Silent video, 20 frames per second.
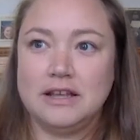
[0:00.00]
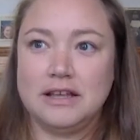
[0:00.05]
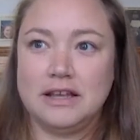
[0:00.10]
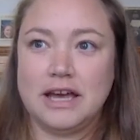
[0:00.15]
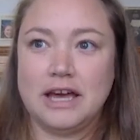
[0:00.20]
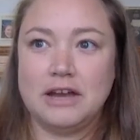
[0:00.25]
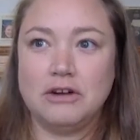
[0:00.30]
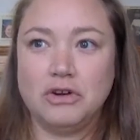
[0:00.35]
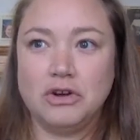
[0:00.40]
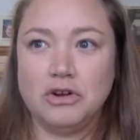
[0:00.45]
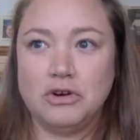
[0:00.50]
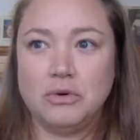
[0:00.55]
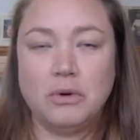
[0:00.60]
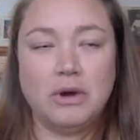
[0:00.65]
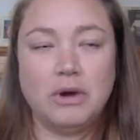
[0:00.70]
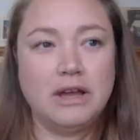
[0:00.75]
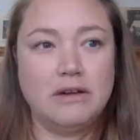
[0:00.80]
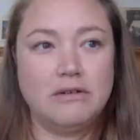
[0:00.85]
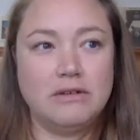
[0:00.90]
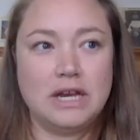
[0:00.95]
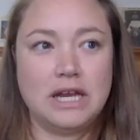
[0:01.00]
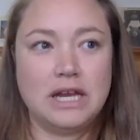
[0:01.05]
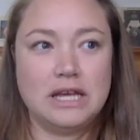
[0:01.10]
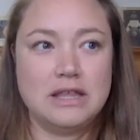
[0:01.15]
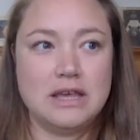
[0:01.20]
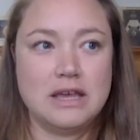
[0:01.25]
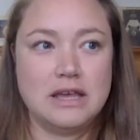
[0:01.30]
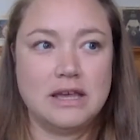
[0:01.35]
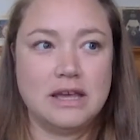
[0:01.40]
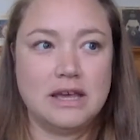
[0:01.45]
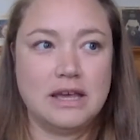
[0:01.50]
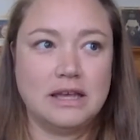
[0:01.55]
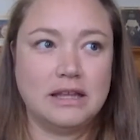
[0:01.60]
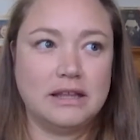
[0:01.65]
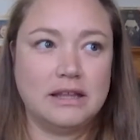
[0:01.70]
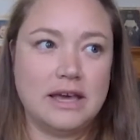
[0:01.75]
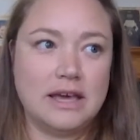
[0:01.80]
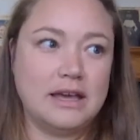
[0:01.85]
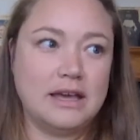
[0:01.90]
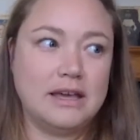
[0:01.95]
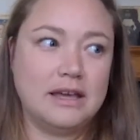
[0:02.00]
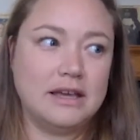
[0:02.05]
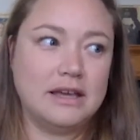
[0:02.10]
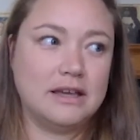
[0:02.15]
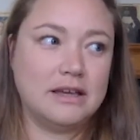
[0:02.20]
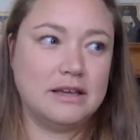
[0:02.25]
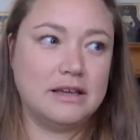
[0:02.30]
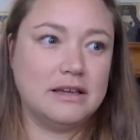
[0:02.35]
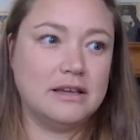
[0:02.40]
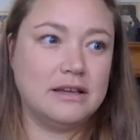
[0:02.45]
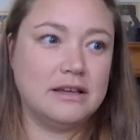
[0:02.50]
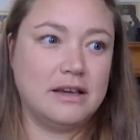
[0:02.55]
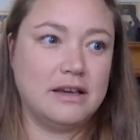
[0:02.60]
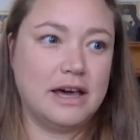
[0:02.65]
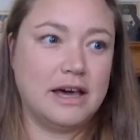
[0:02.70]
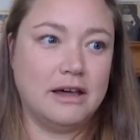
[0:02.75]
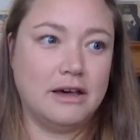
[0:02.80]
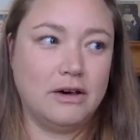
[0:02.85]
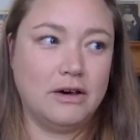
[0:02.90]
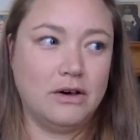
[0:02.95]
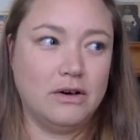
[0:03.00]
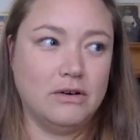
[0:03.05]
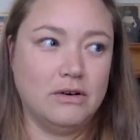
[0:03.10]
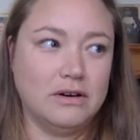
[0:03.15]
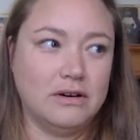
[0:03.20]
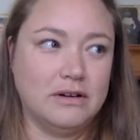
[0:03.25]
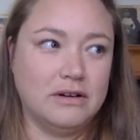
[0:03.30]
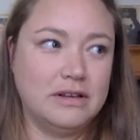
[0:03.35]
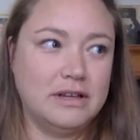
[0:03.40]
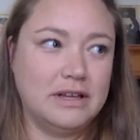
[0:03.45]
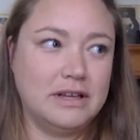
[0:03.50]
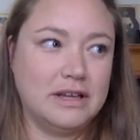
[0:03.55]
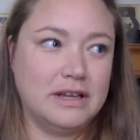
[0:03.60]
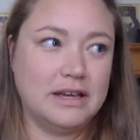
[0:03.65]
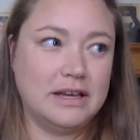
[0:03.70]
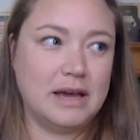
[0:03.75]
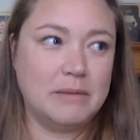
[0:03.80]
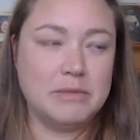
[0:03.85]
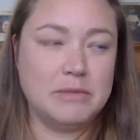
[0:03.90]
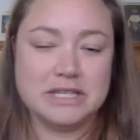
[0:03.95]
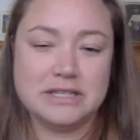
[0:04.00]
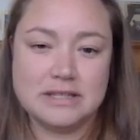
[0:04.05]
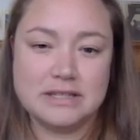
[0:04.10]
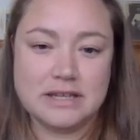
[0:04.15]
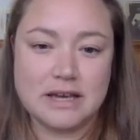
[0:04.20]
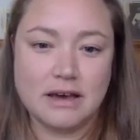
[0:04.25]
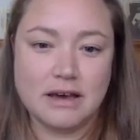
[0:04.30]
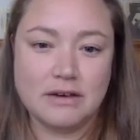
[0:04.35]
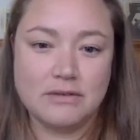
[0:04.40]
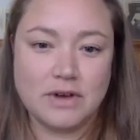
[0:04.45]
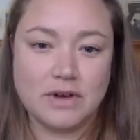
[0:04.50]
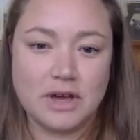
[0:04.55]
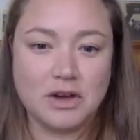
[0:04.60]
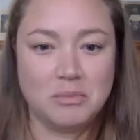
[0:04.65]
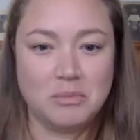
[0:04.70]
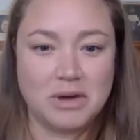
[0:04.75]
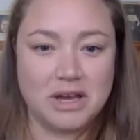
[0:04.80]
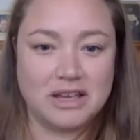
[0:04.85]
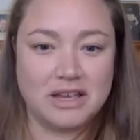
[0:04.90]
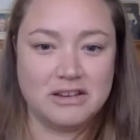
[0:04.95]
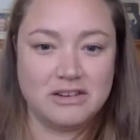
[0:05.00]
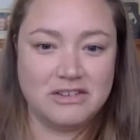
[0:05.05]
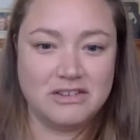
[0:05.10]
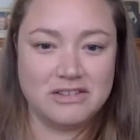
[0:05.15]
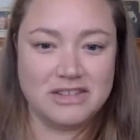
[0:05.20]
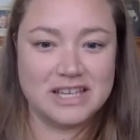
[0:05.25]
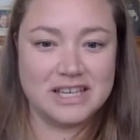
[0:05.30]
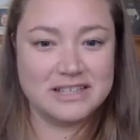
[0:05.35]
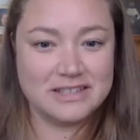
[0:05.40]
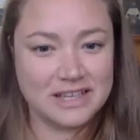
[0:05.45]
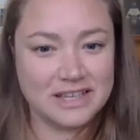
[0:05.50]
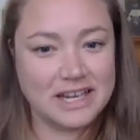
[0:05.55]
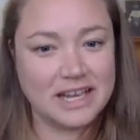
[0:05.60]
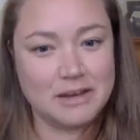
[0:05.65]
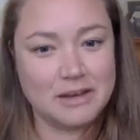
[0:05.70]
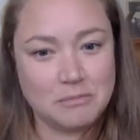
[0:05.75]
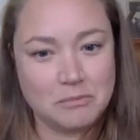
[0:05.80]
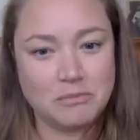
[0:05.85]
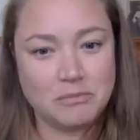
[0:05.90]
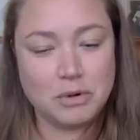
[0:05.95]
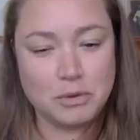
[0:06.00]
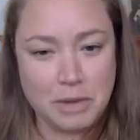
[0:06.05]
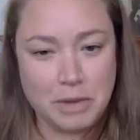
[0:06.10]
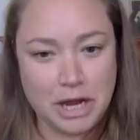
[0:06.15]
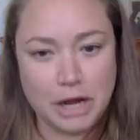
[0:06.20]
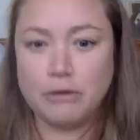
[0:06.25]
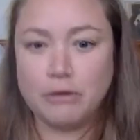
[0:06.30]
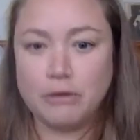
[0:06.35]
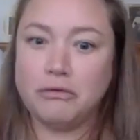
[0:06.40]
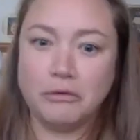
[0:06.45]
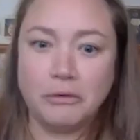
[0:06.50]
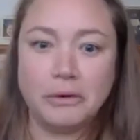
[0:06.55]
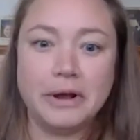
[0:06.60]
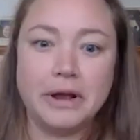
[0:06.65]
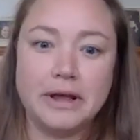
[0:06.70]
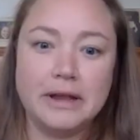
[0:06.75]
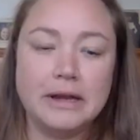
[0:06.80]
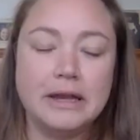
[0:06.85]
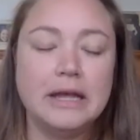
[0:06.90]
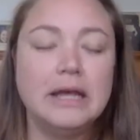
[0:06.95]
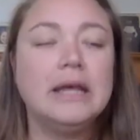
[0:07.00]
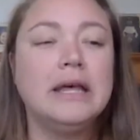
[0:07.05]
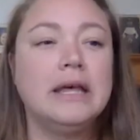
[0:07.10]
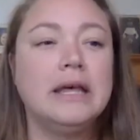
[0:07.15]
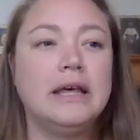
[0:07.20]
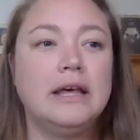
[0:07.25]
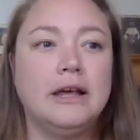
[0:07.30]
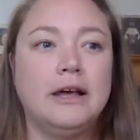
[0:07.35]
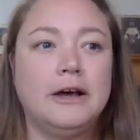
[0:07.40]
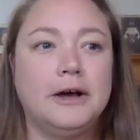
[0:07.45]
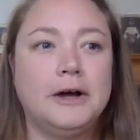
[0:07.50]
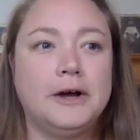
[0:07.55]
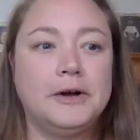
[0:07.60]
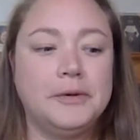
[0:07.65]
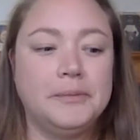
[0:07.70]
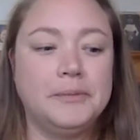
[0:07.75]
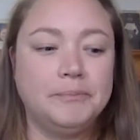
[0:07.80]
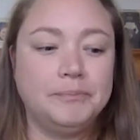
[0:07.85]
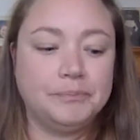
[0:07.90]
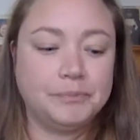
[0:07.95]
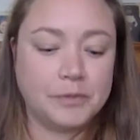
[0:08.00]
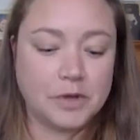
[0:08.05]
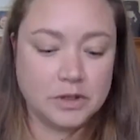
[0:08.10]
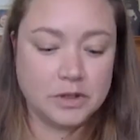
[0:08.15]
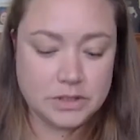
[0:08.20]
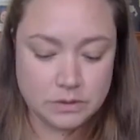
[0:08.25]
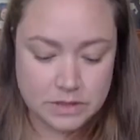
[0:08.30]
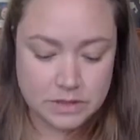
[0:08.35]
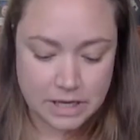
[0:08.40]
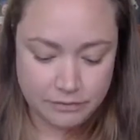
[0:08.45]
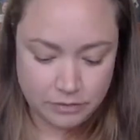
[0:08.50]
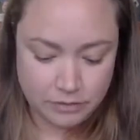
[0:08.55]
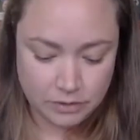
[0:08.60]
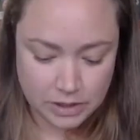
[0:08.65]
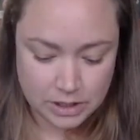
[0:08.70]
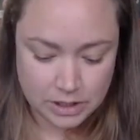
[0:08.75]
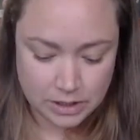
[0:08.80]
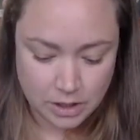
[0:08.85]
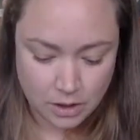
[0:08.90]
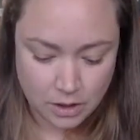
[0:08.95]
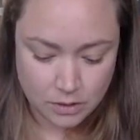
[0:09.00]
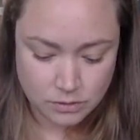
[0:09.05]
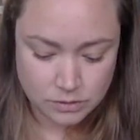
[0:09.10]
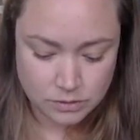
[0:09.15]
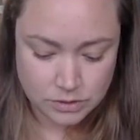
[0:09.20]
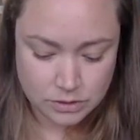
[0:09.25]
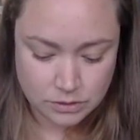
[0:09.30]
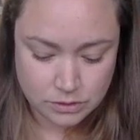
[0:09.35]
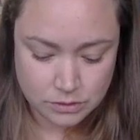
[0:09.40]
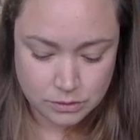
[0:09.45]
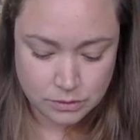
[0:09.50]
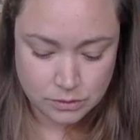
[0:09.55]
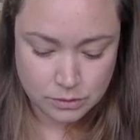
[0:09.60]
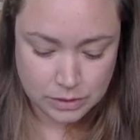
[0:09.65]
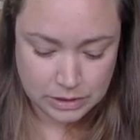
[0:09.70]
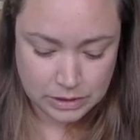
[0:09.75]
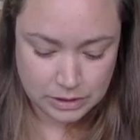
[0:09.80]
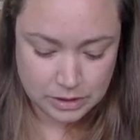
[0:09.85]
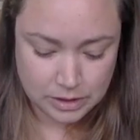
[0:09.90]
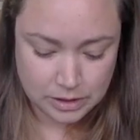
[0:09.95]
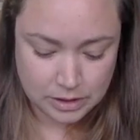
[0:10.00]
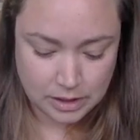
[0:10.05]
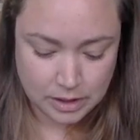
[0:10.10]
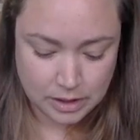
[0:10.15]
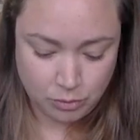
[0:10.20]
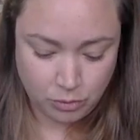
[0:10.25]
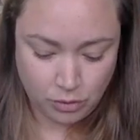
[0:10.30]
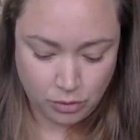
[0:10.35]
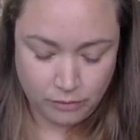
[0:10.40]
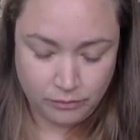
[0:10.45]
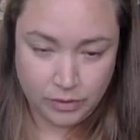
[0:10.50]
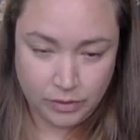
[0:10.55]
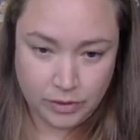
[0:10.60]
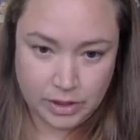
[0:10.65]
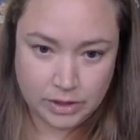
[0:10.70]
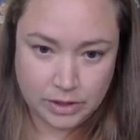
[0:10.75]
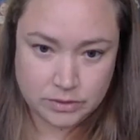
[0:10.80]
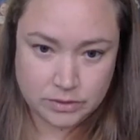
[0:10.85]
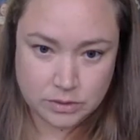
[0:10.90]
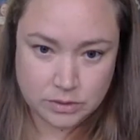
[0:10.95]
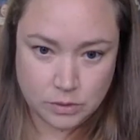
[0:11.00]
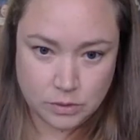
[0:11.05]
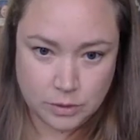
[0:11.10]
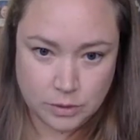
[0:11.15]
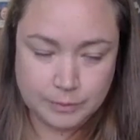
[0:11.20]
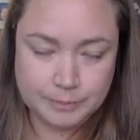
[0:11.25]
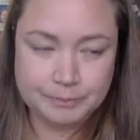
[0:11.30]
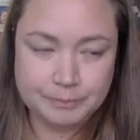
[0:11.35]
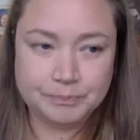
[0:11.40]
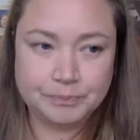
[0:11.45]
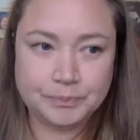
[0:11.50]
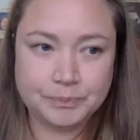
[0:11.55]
I don't go to work every day thinking like, oh, I miss stuff, I hope I can do this. Like, I'm prepared for it. Um, so definitely go to a portfolio school.